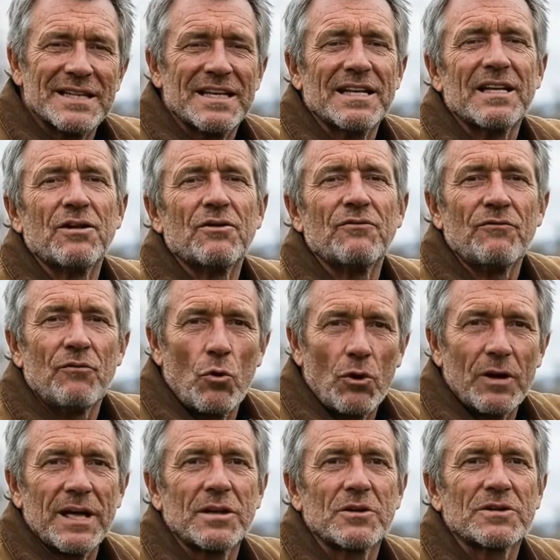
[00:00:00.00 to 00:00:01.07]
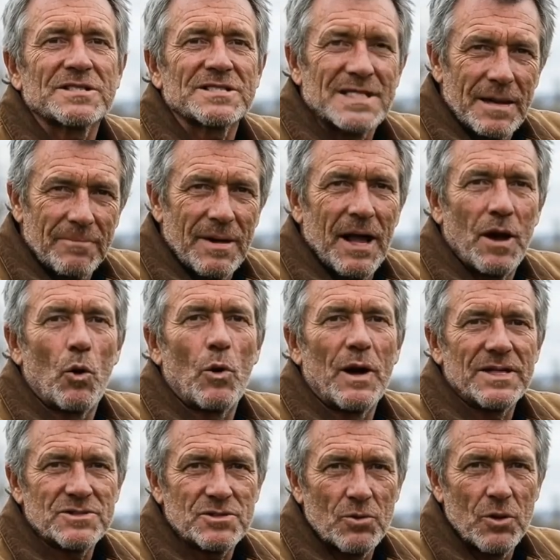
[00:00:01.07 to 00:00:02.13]
digging or forking or stepping on
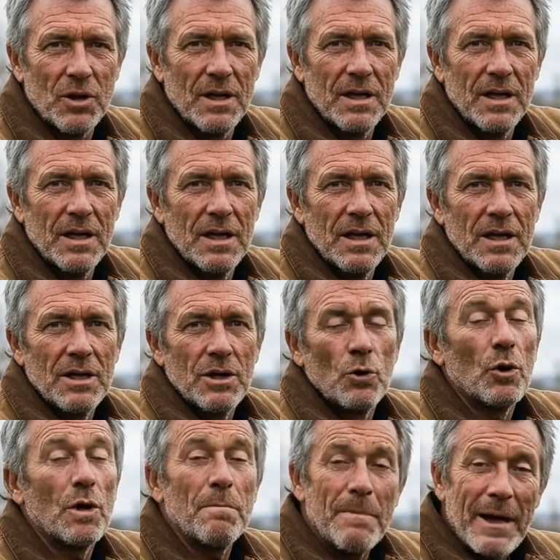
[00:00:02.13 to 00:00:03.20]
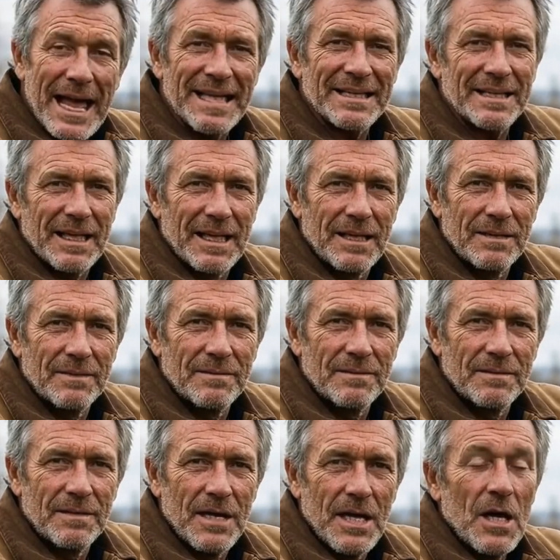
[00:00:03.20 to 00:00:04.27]
wet soil, you are compacting it.
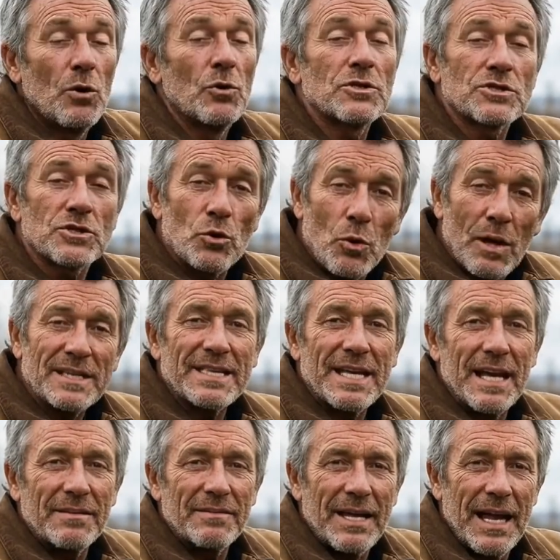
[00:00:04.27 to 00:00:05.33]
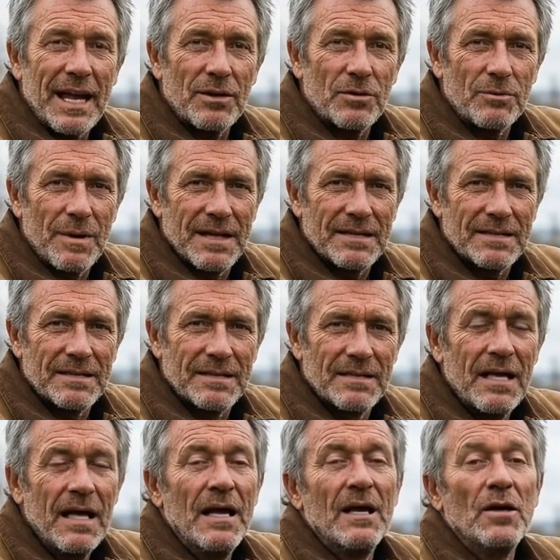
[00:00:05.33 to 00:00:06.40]
You are squeezing out the air
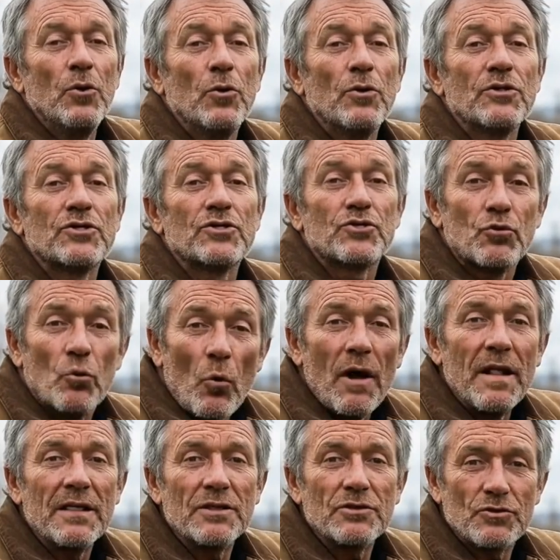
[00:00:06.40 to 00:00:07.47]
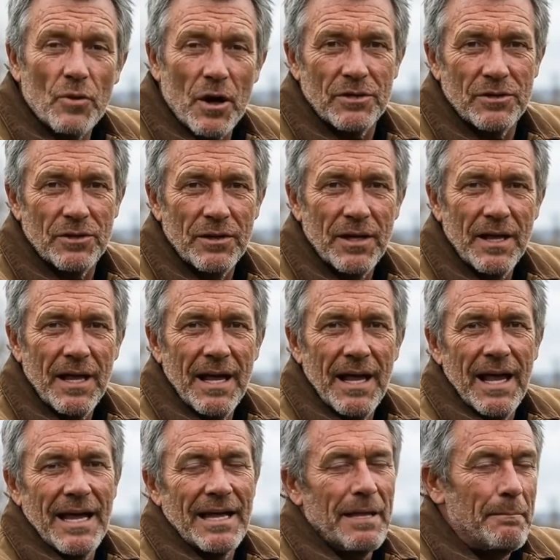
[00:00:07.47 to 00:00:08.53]
spaces. You are destroying the structure,
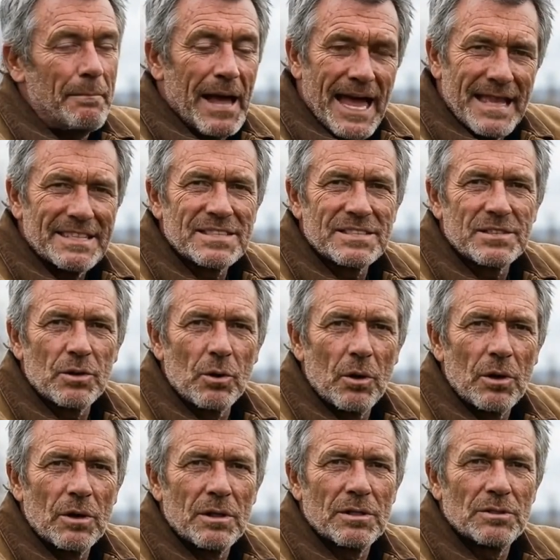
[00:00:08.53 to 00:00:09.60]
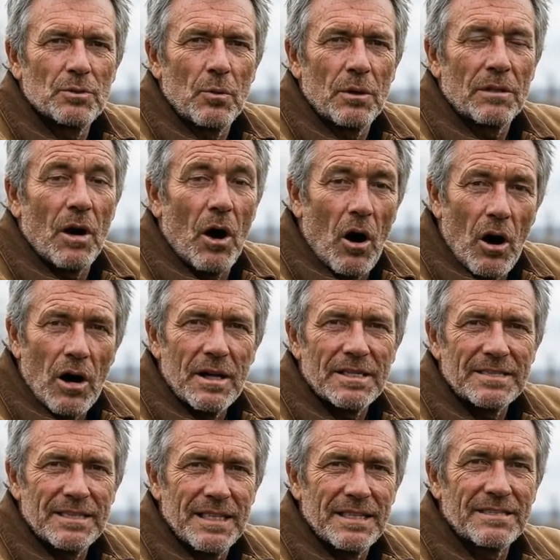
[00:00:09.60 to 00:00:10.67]
and compacted soil is one of the
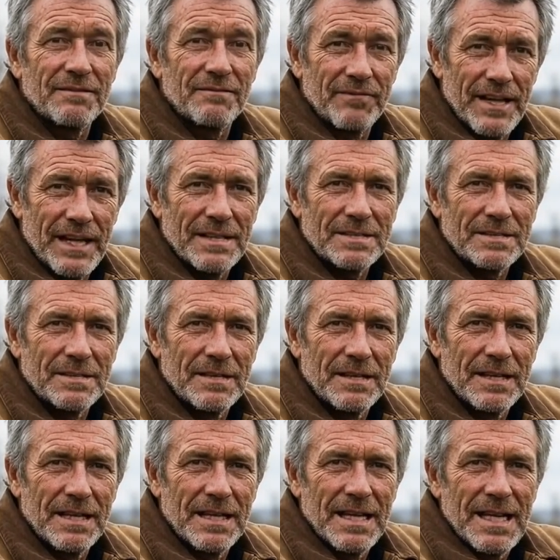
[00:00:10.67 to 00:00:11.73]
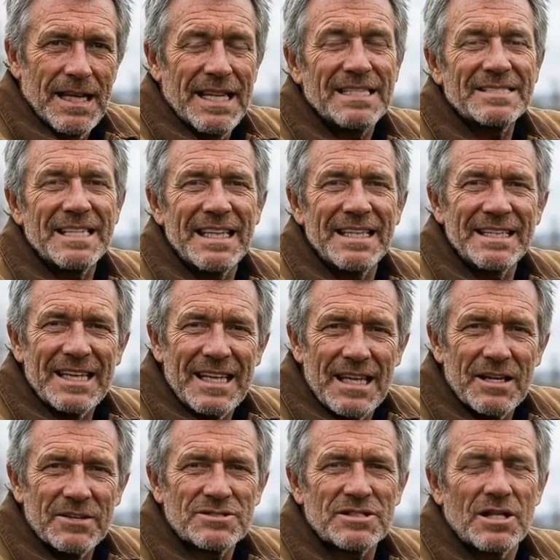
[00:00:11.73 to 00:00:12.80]
hardest things to fix. It can take
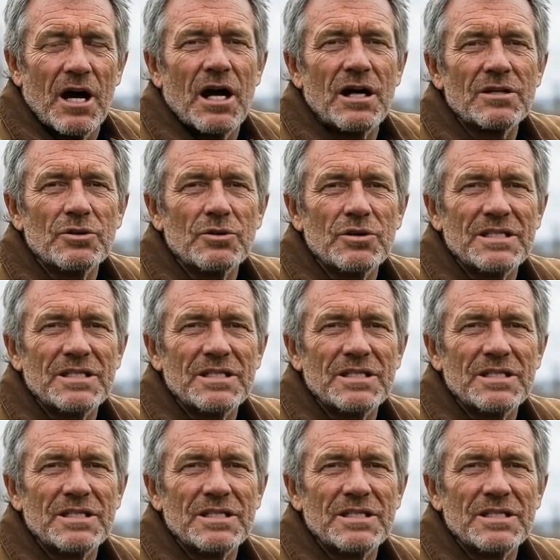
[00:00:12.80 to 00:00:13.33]
years to undo